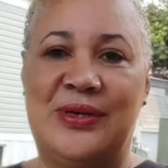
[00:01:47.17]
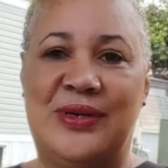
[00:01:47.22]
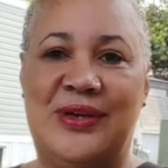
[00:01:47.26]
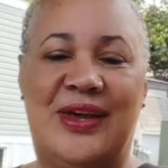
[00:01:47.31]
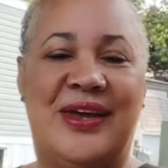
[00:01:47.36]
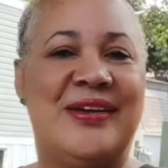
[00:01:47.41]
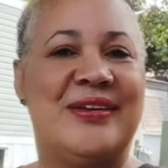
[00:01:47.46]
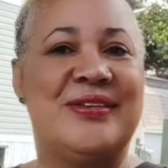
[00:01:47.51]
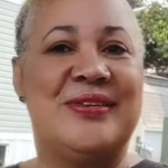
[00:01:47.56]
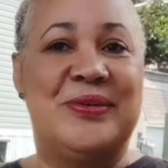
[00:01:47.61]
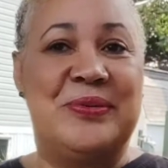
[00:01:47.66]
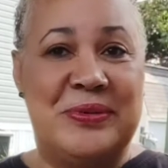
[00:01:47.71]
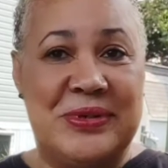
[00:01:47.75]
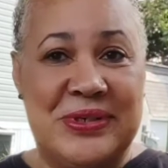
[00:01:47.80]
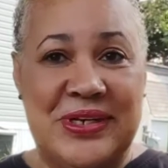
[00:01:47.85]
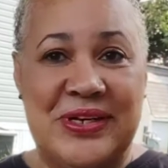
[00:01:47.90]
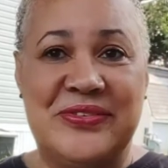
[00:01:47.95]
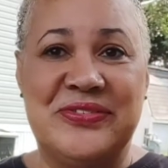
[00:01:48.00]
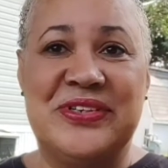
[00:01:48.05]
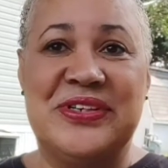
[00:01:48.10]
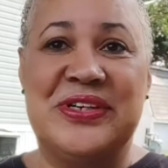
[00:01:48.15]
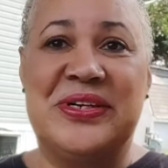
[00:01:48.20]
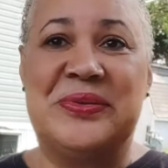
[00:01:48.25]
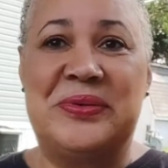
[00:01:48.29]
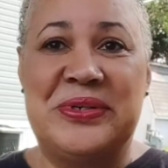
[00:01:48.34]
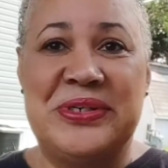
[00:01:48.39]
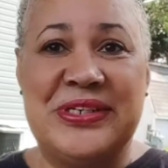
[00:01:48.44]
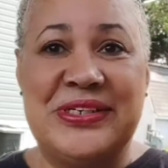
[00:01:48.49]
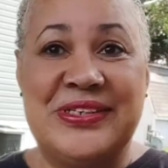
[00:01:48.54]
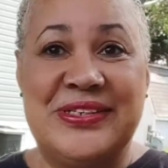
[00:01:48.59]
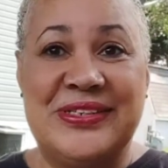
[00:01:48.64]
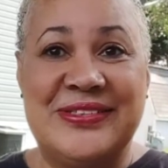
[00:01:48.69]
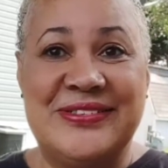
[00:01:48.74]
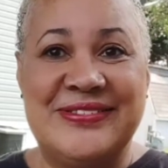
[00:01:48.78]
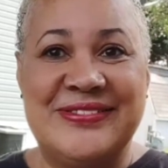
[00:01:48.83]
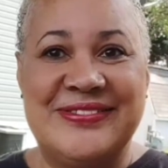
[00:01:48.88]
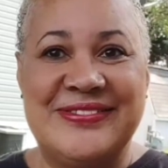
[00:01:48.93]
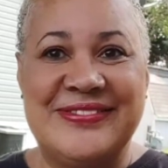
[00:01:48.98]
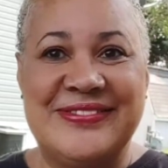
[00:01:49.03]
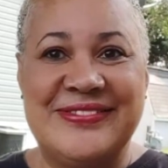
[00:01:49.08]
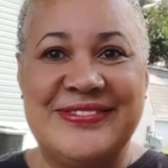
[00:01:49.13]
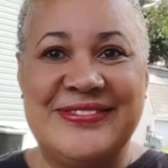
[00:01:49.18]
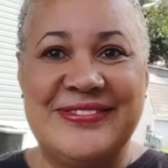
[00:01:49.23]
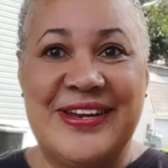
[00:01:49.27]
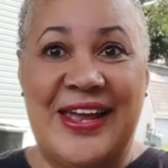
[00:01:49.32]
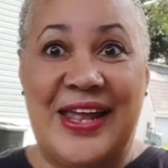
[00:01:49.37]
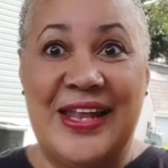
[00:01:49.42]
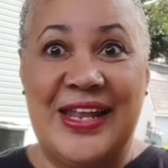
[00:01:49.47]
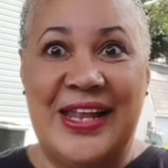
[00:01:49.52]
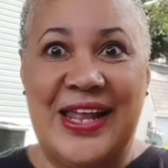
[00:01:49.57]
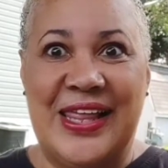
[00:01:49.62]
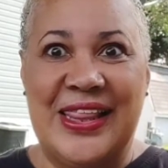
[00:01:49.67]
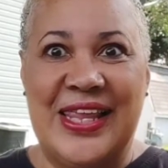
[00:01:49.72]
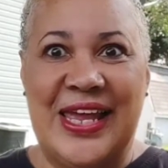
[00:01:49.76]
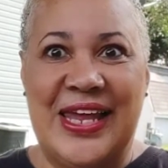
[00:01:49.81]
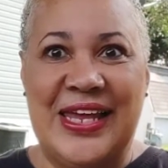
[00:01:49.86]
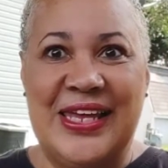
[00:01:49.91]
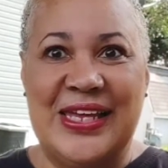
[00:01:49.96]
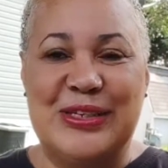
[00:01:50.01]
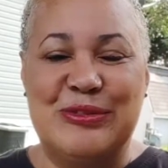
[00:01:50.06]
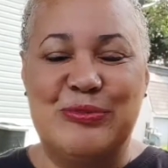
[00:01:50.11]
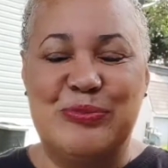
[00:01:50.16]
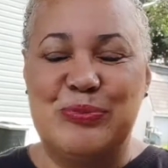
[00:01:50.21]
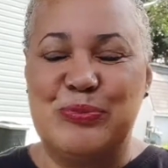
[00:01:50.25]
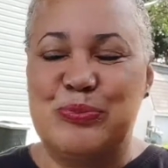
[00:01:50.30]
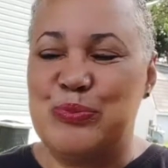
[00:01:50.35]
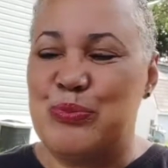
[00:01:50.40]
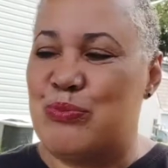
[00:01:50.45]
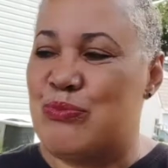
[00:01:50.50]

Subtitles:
I can do whatever I want to do. I like it.